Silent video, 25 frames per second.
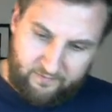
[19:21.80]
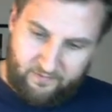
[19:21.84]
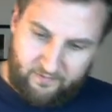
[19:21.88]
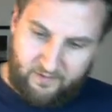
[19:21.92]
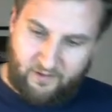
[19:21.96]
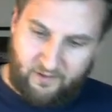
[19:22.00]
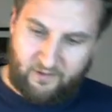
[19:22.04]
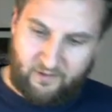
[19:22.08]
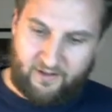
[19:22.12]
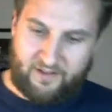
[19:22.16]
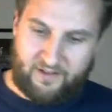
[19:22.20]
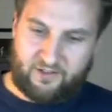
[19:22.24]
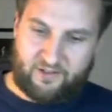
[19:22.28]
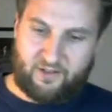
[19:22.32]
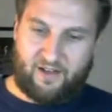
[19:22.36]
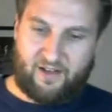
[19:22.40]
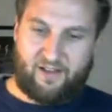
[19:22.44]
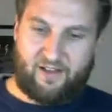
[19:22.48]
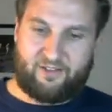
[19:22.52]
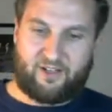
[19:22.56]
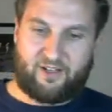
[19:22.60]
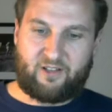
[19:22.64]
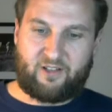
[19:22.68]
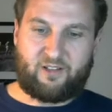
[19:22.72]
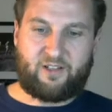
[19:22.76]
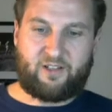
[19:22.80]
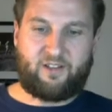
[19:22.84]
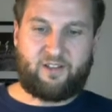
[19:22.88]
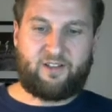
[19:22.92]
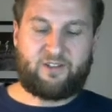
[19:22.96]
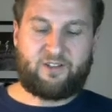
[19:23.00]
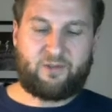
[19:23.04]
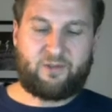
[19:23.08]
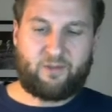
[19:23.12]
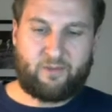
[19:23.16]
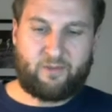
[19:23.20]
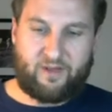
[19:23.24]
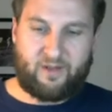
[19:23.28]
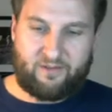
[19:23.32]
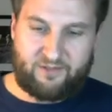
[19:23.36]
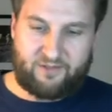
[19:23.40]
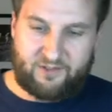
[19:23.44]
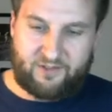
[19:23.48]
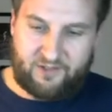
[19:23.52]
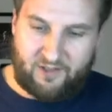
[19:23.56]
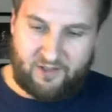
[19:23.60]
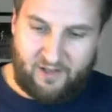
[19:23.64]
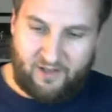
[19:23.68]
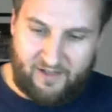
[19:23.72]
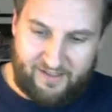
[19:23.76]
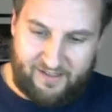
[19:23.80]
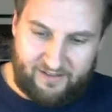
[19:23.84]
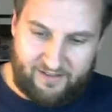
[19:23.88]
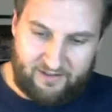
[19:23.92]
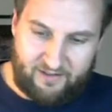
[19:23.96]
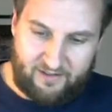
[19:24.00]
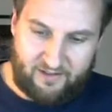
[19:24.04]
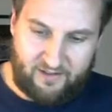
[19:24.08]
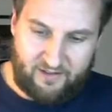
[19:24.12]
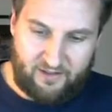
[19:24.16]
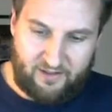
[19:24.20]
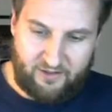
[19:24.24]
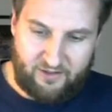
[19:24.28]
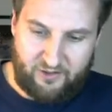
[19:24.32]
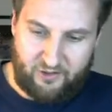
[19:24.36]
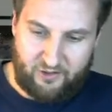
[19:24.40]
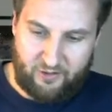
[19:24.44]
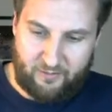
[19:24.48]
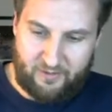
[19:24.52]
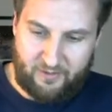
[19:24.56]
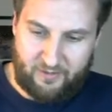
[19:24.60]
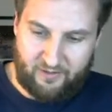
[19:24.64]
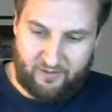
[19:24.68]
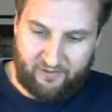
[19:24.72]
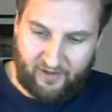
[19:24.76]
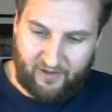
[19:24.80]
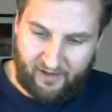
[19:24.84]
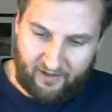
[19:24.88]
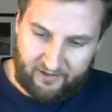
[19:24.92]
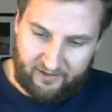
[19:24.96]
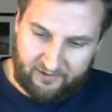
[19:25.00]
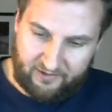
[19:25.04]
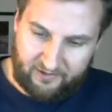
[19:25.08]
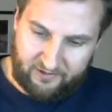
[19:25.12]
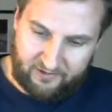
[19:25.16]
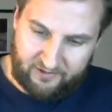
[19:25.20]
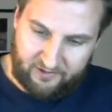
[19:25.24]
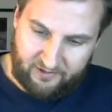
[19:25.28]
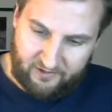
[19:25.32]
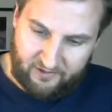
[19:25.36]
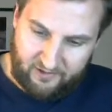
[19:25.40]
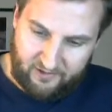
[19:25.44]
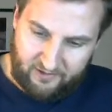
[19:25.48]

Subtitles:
Okay, so having a look at this one, we have sine cubed of x.